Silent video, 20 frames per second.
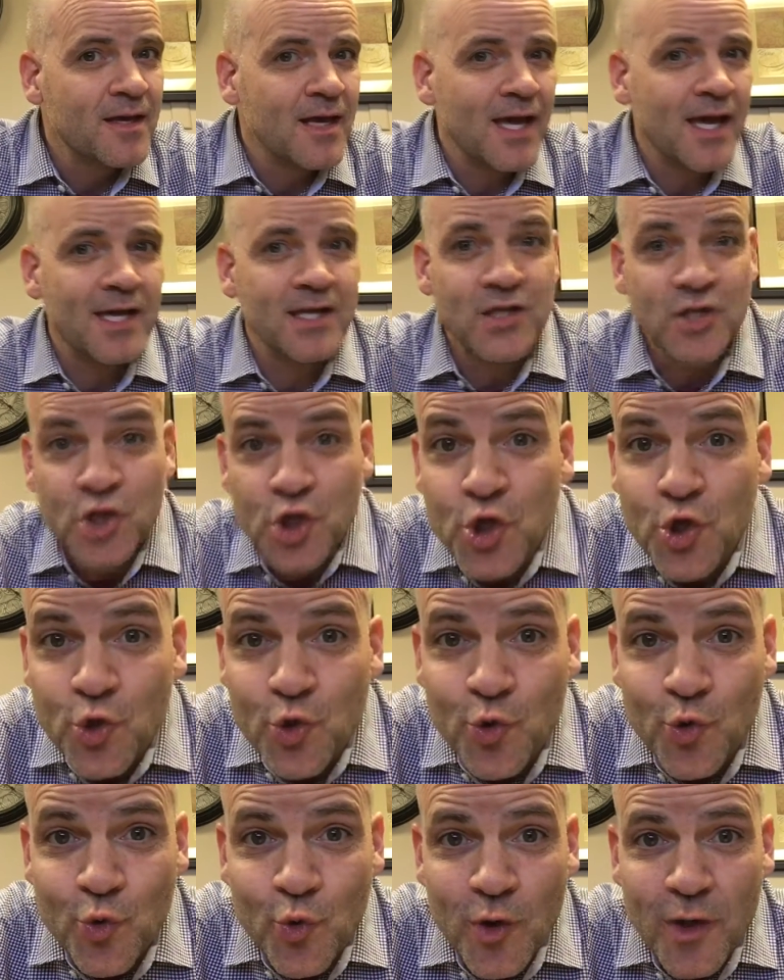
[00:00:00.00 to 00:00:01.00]
And
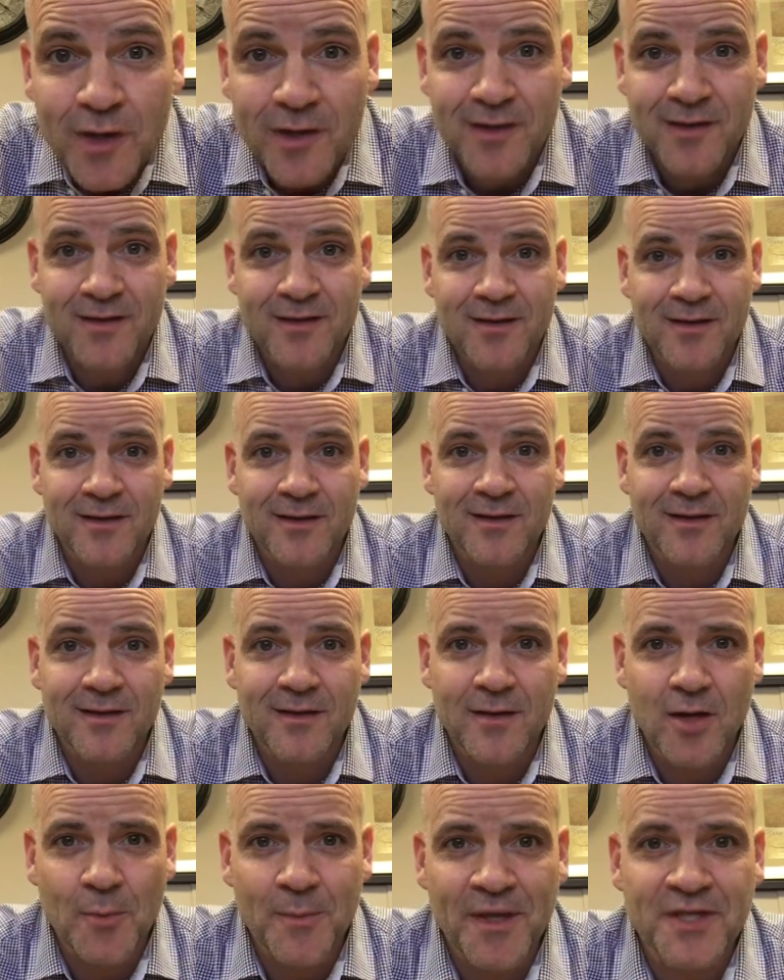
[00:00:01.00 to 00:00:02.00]
you
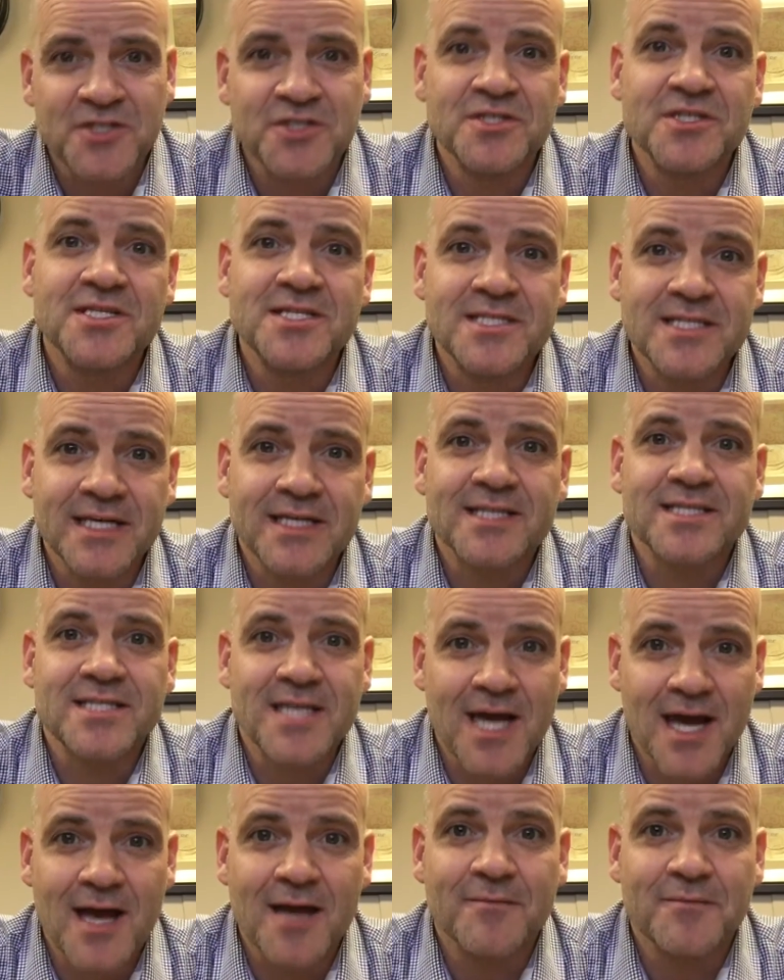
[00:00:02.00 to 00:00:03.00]
are mentioned six
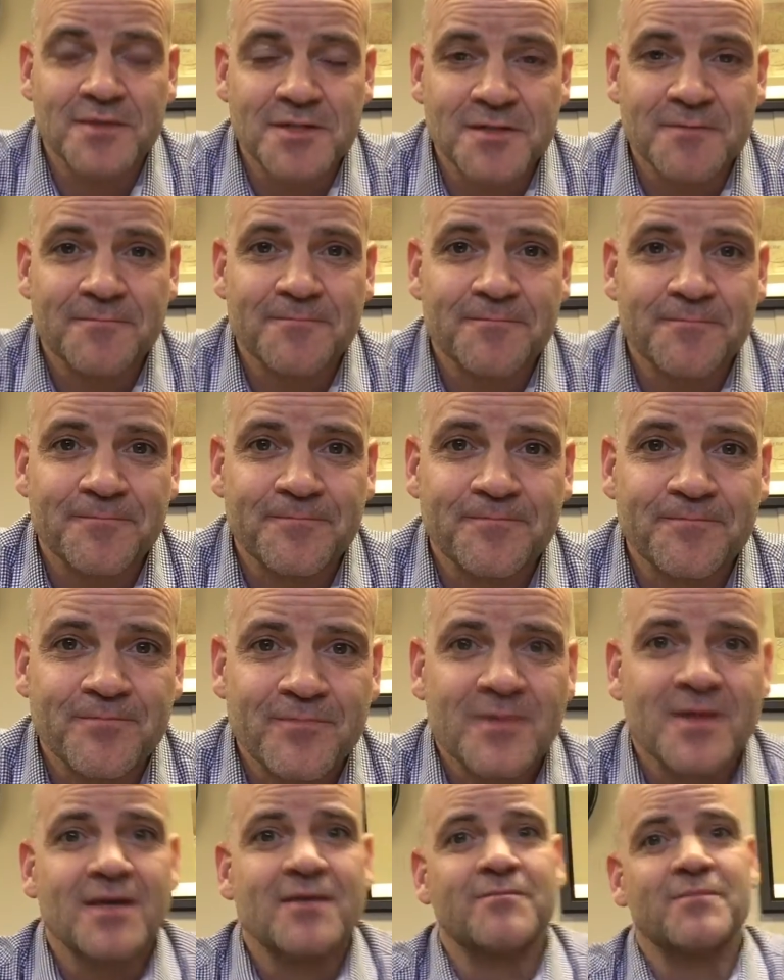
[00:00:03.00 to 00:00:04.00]
times
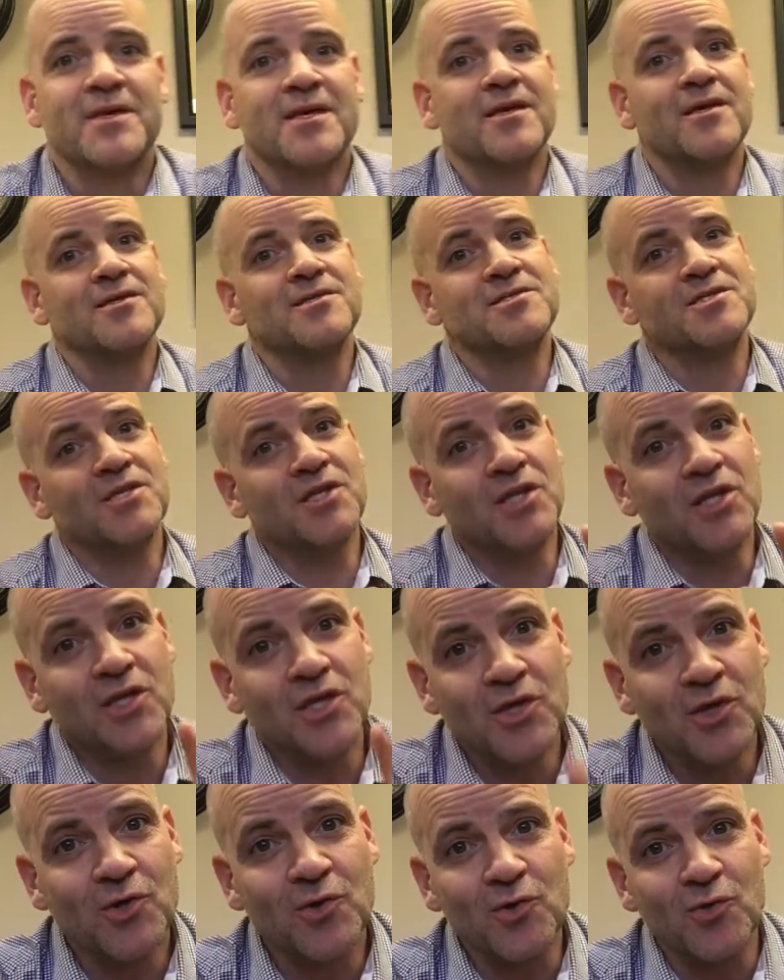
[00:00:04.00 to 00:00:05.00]
because
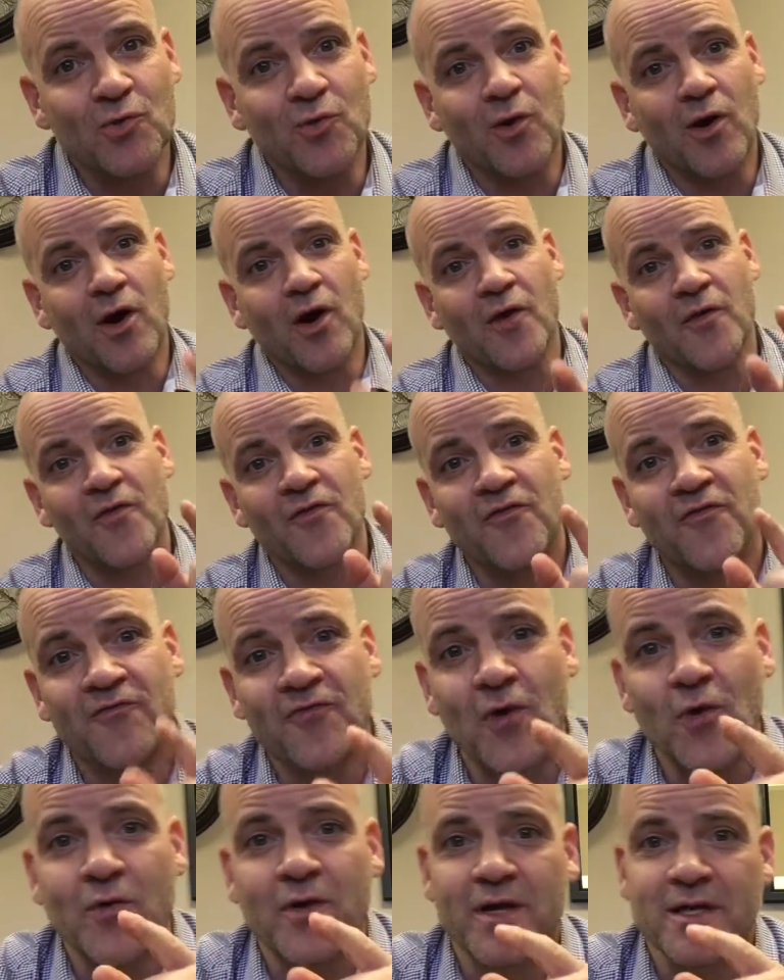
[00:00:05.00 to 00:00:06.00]
you are the
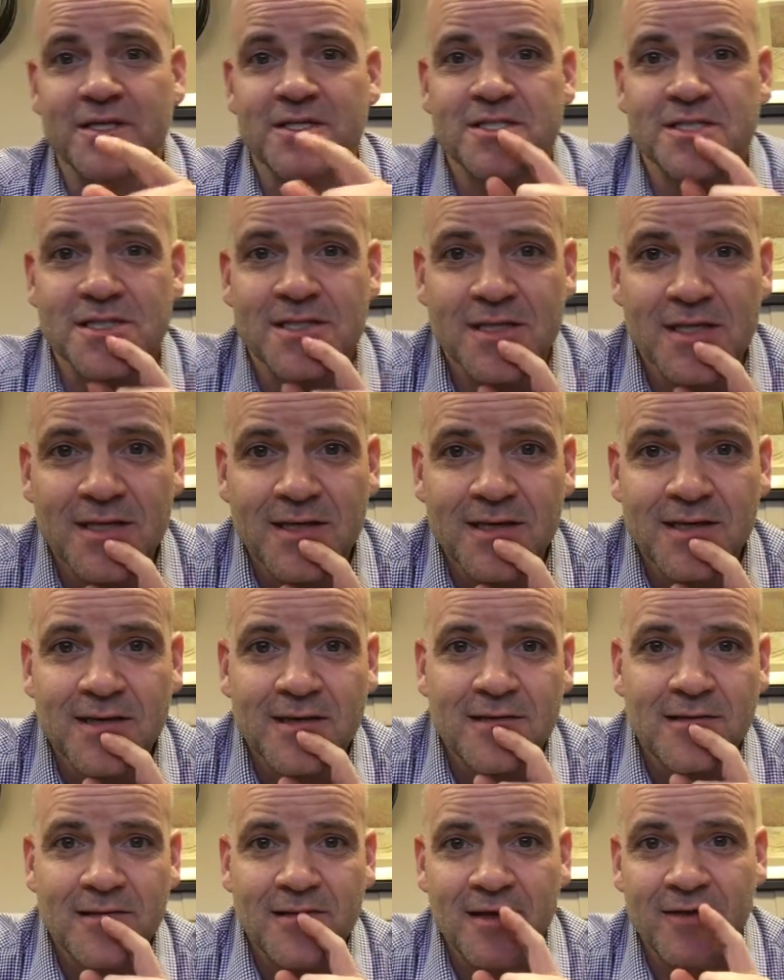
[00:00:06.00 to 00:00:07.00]
focus
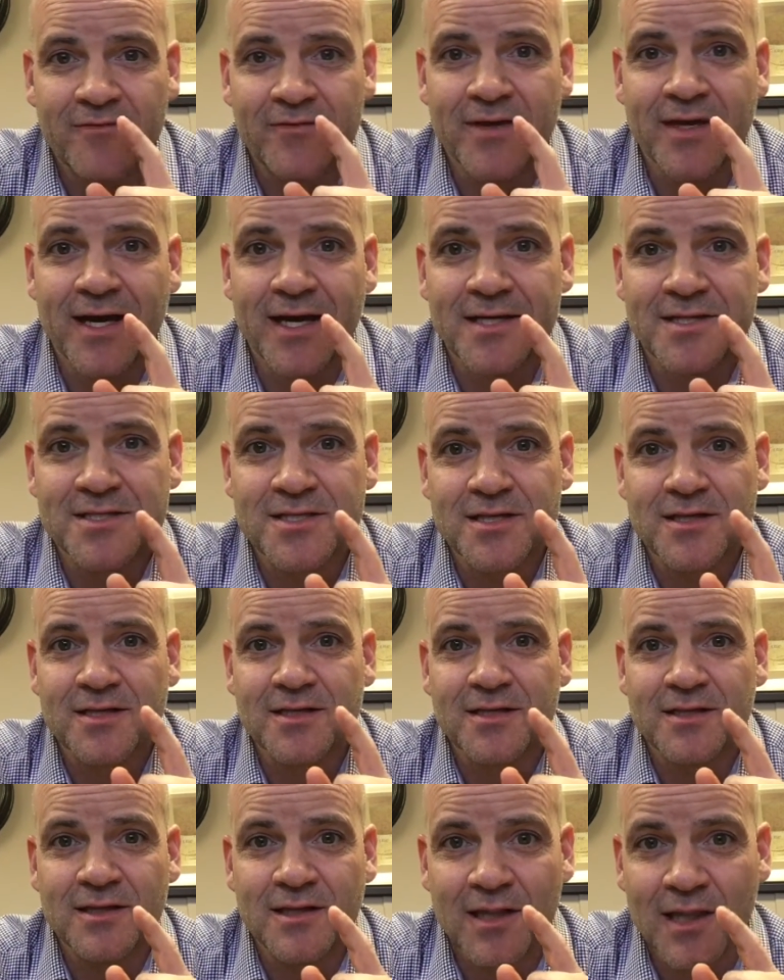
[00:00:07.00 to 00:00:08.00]
of God's
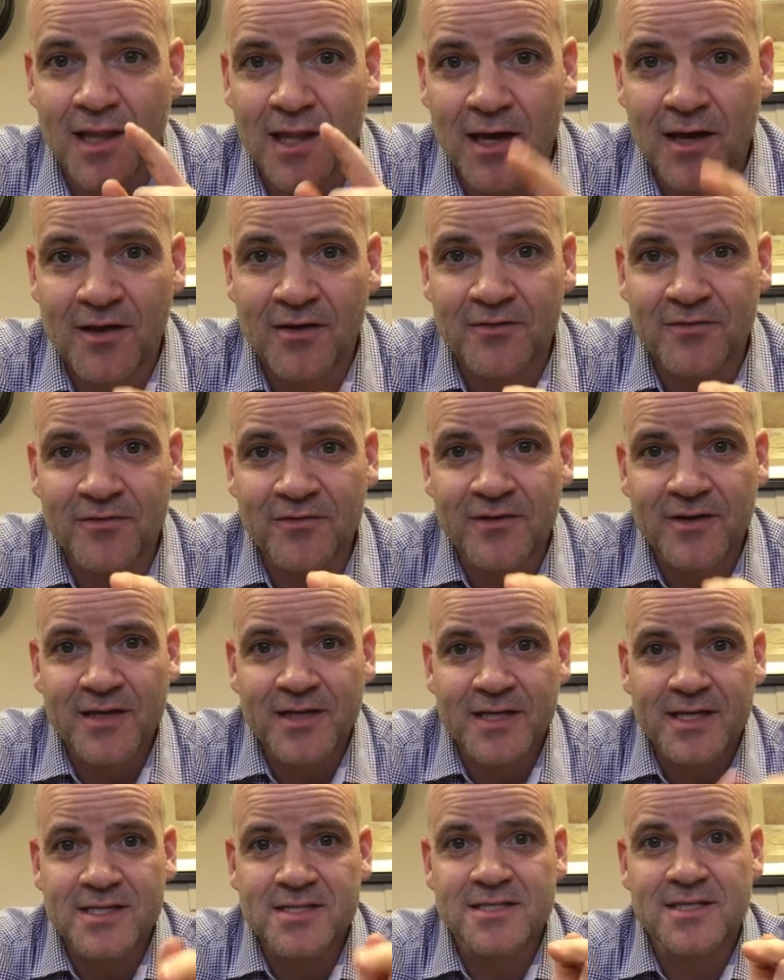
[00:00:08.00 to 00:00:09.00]
love,
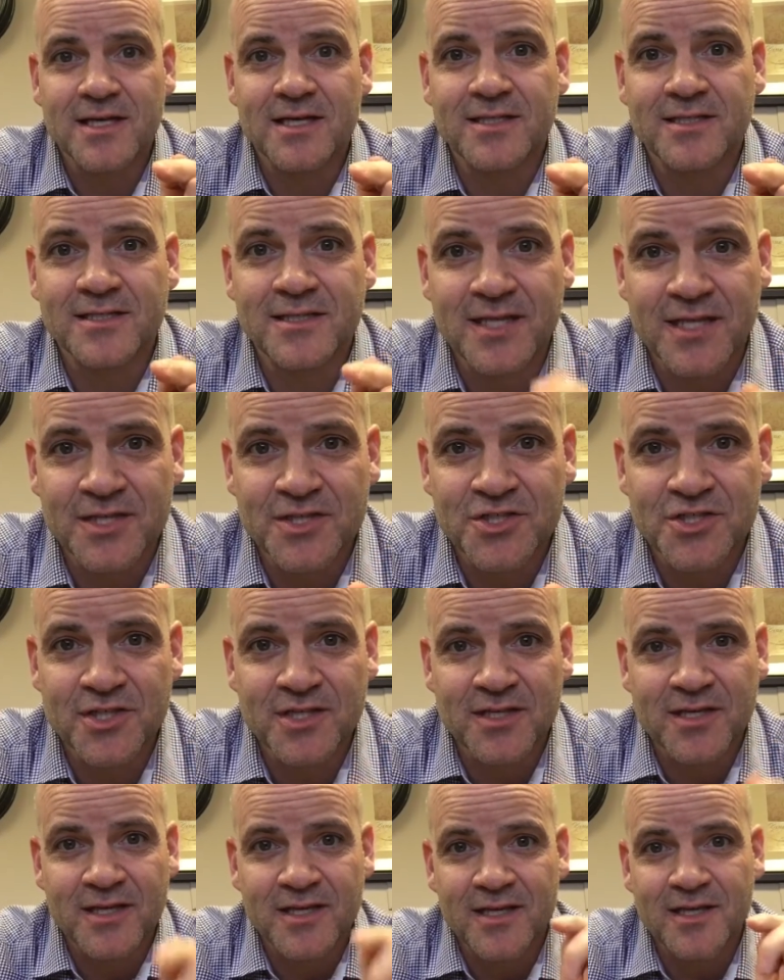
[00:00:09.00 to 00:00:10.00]
His
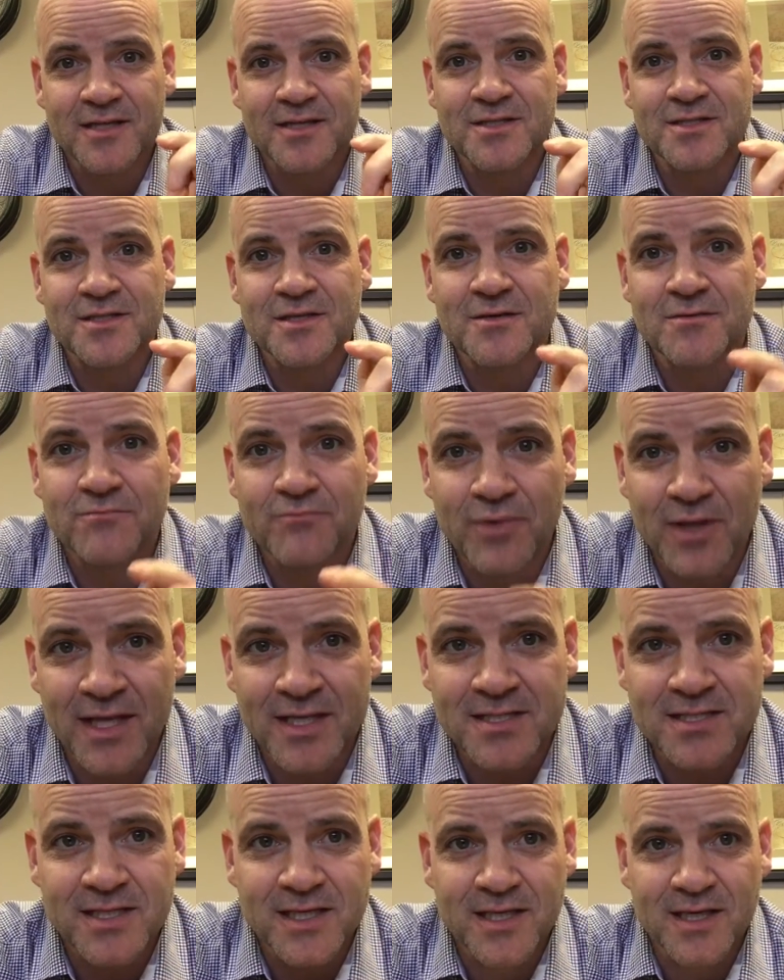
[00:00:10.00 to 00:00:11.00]
attention, His
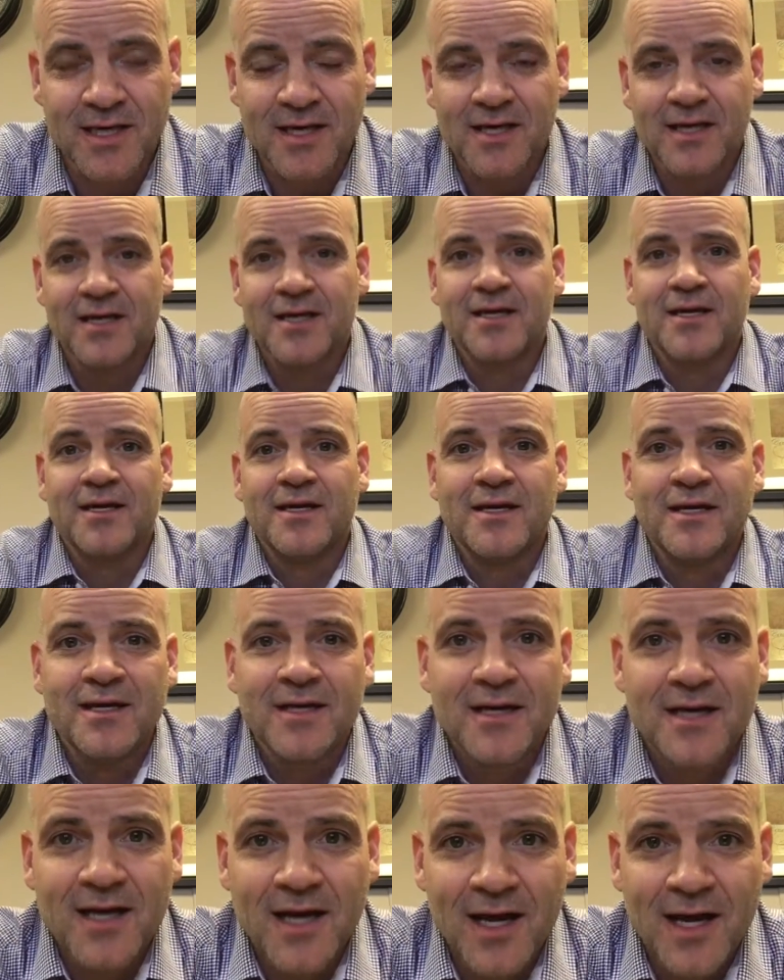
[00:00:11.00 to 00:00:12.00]
blessing.
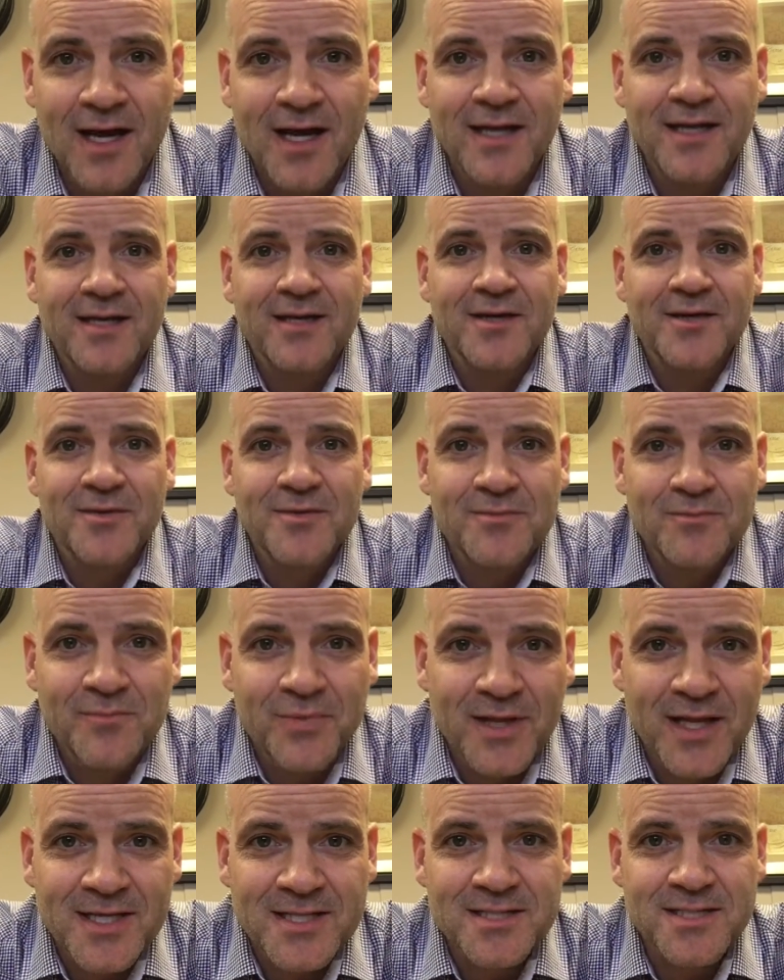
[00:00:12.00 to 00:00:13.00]
God
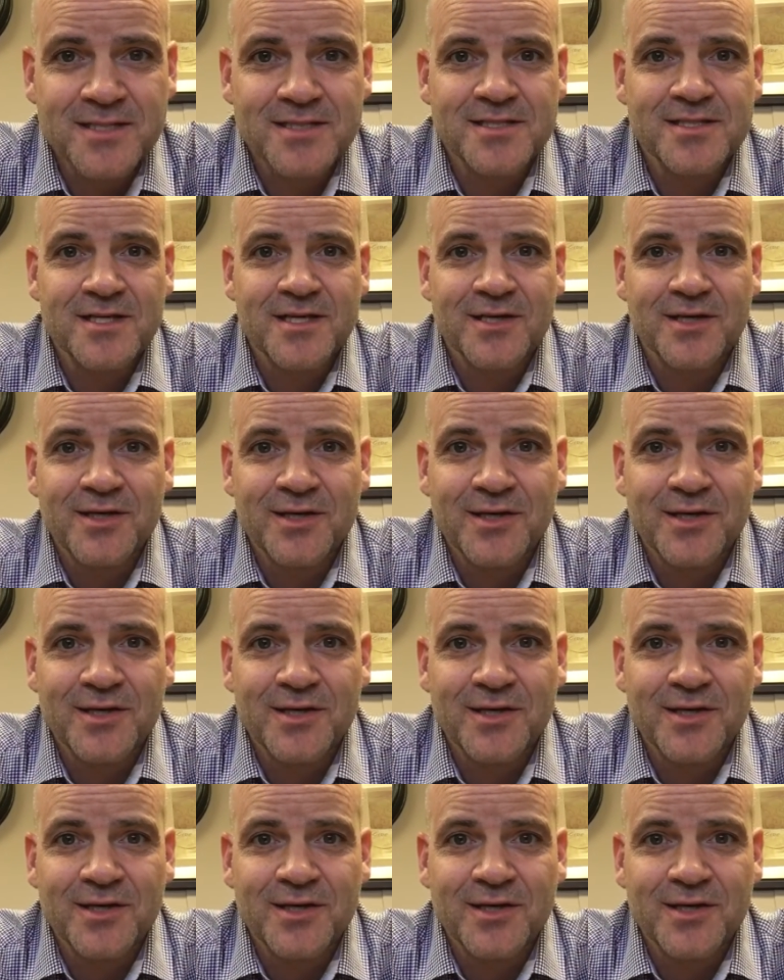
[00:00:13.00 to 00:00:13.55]
blesses